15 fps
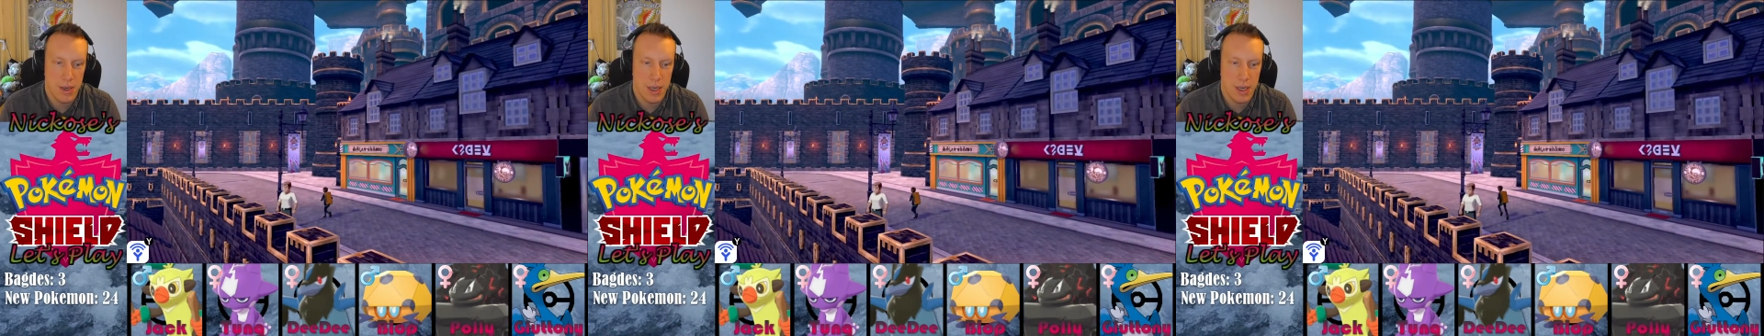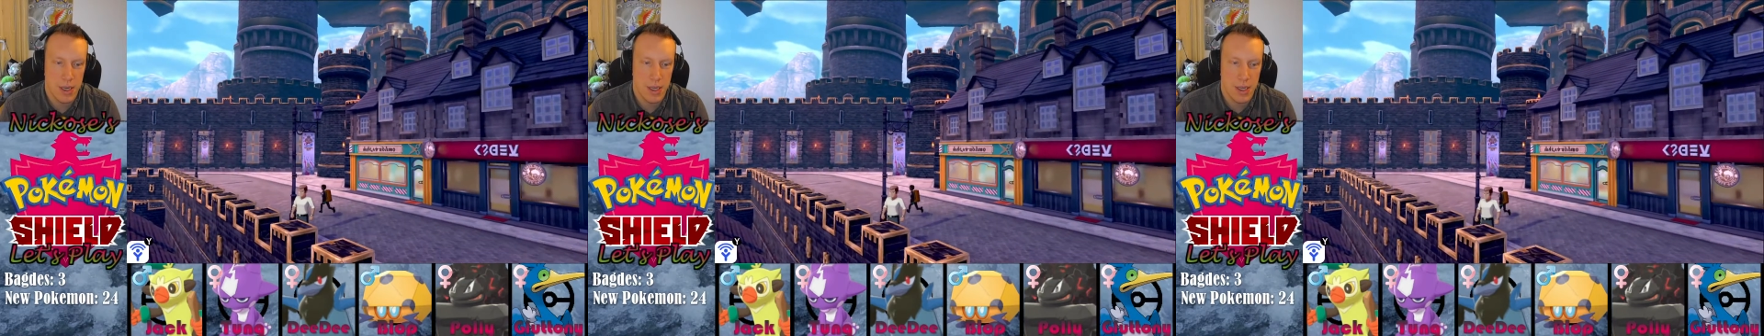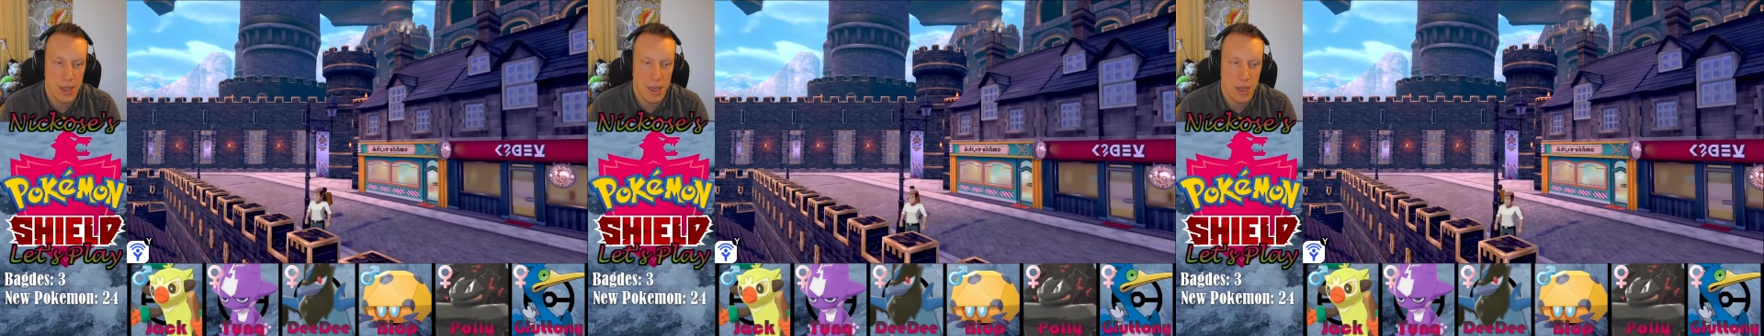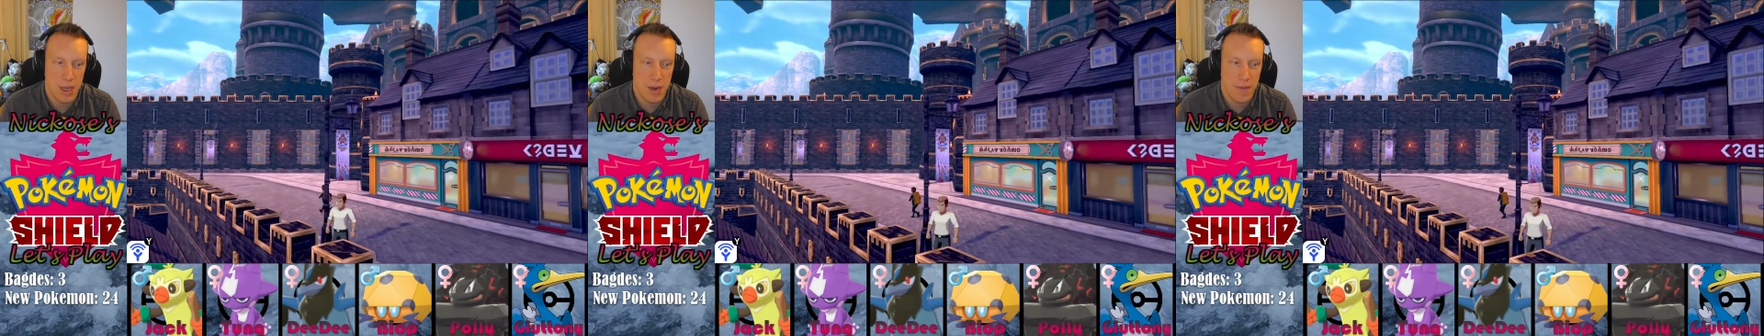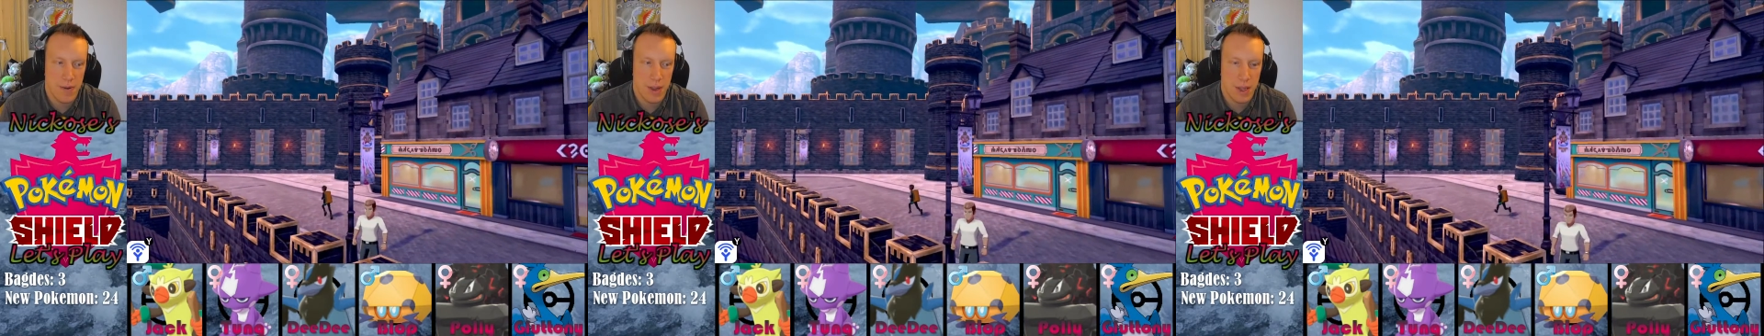Is
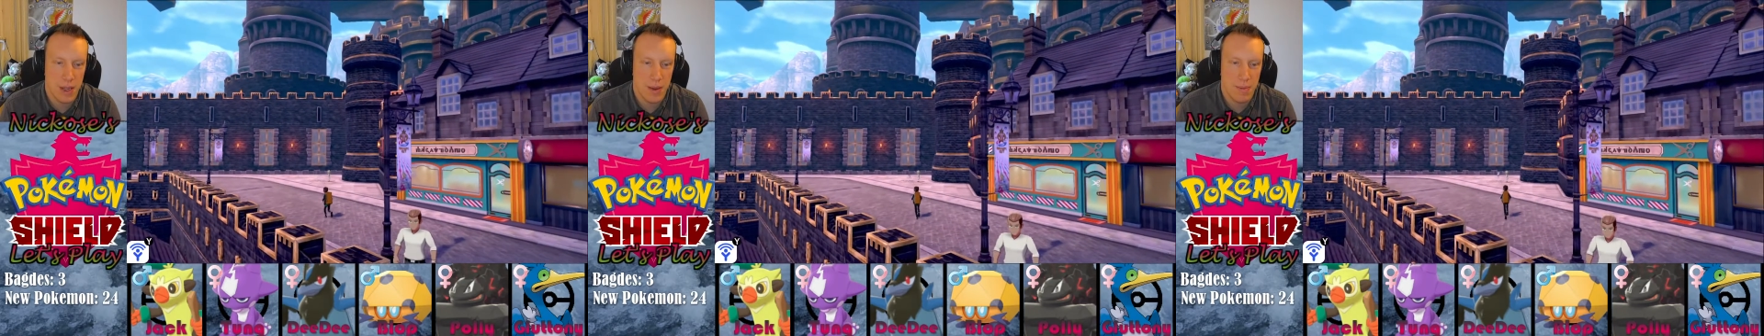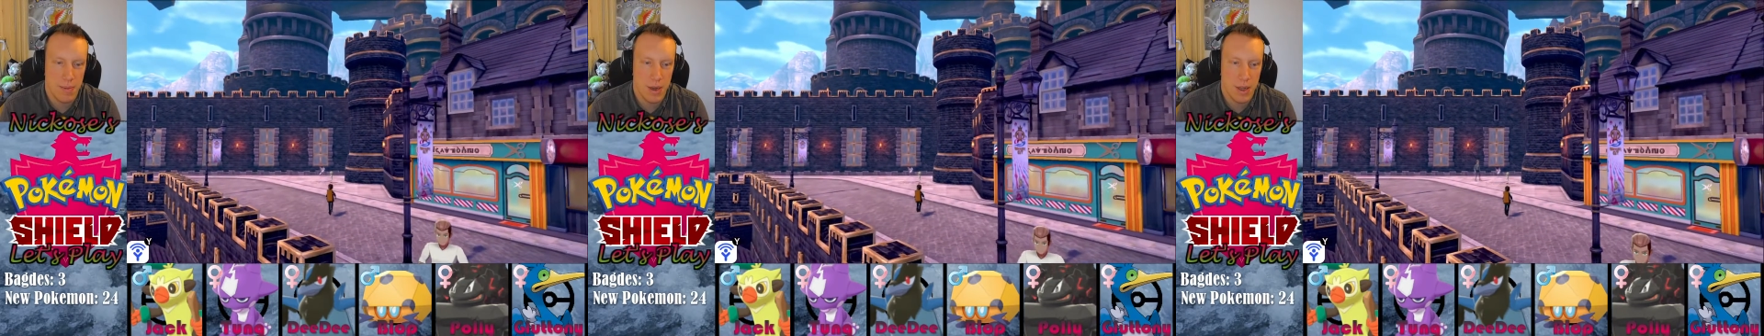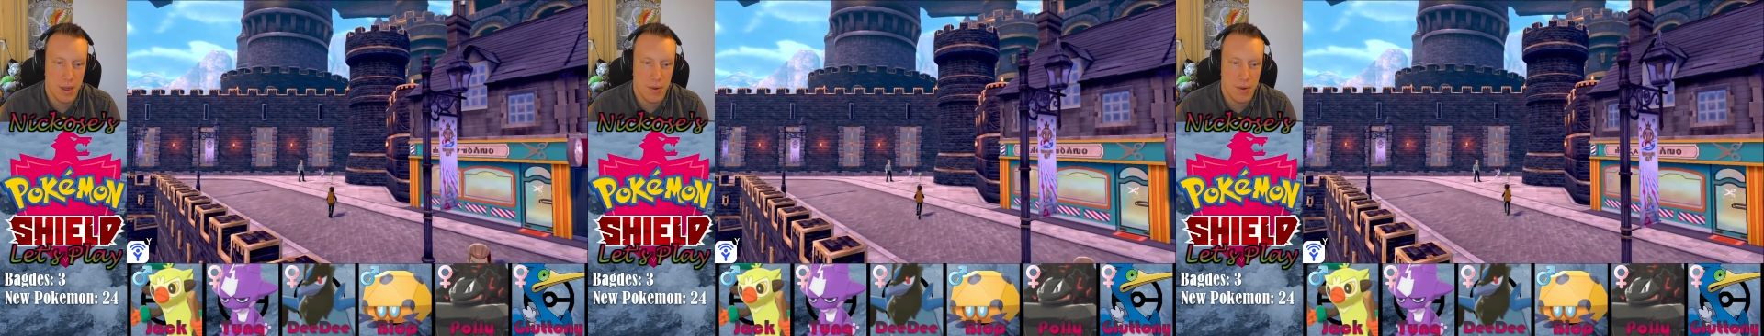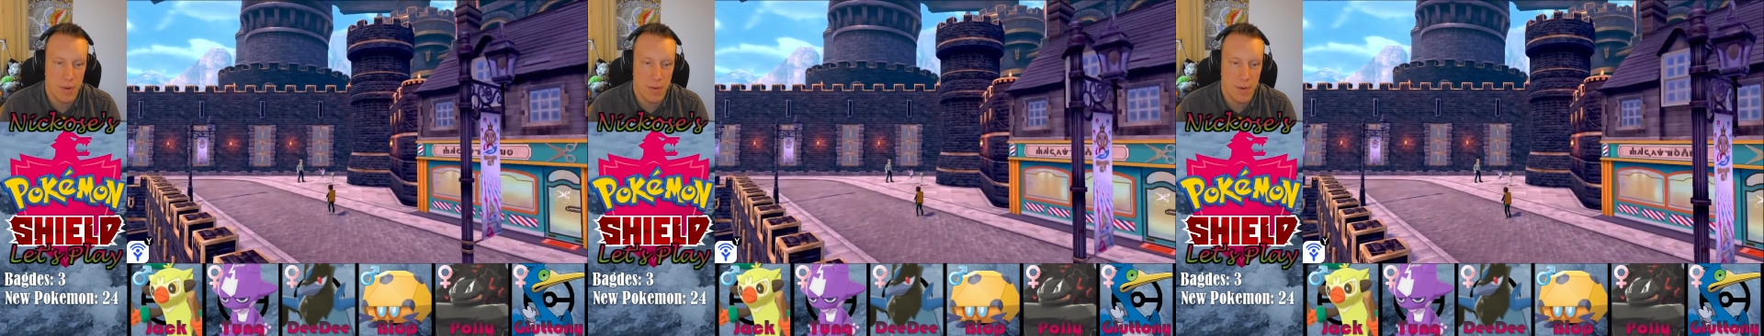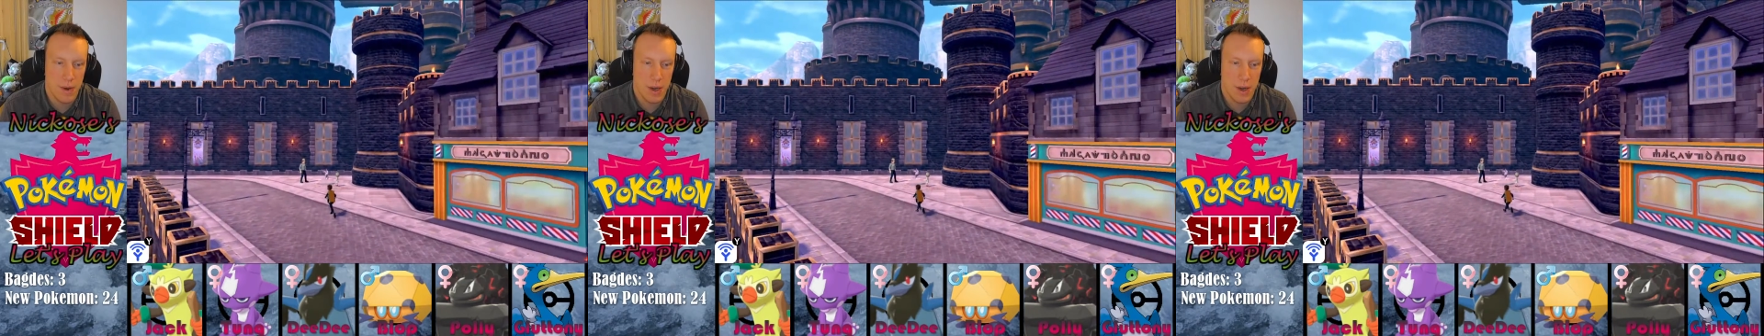anything happening
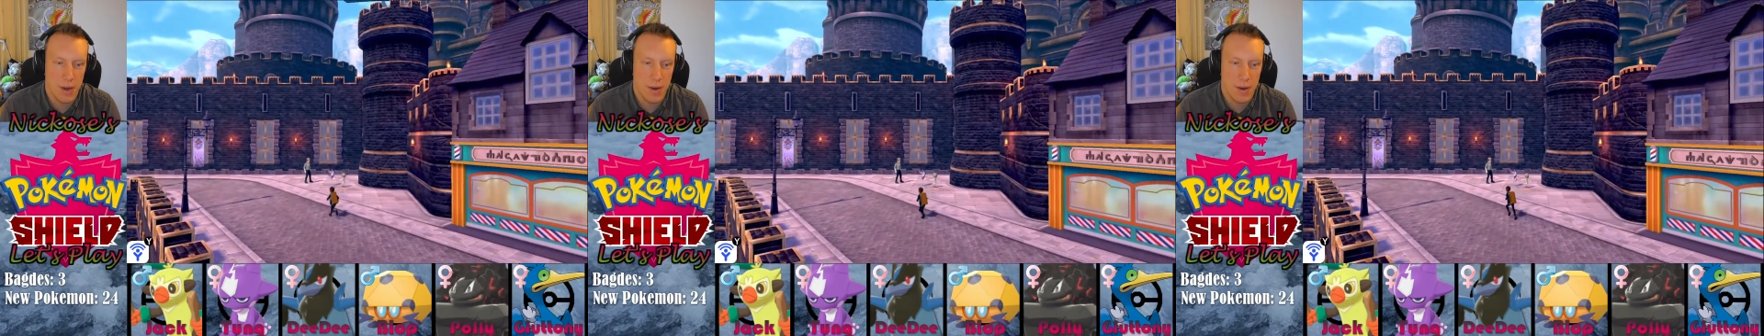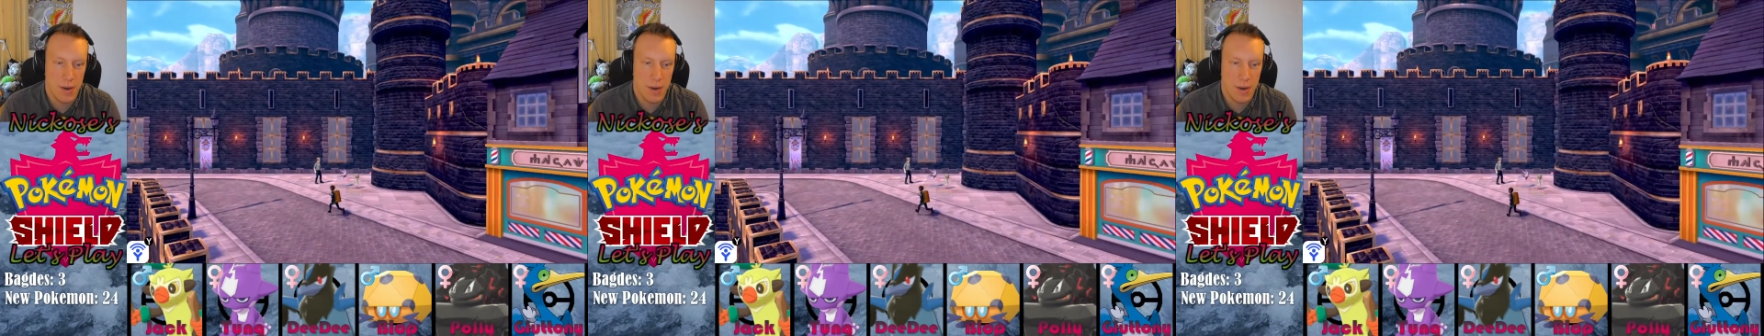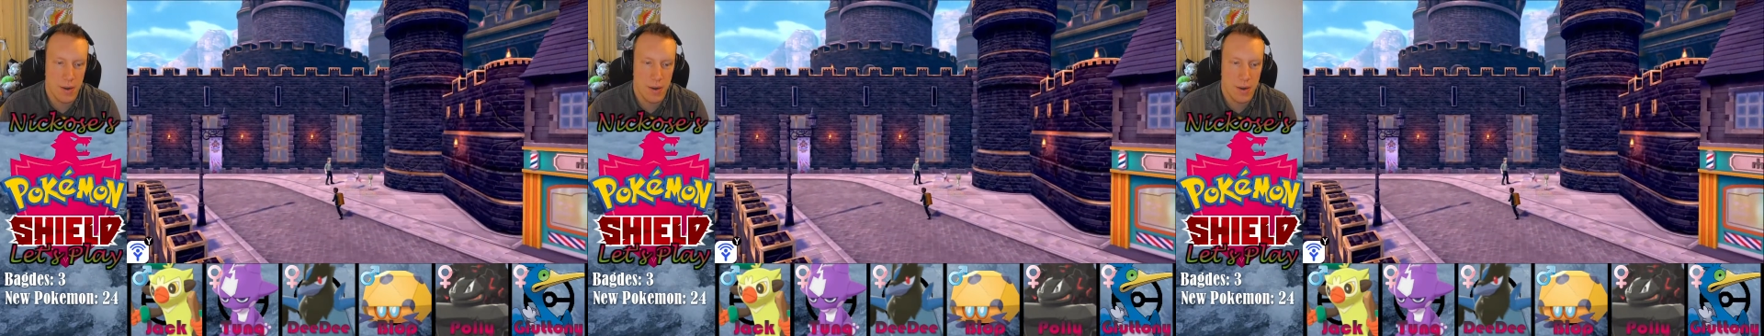over here?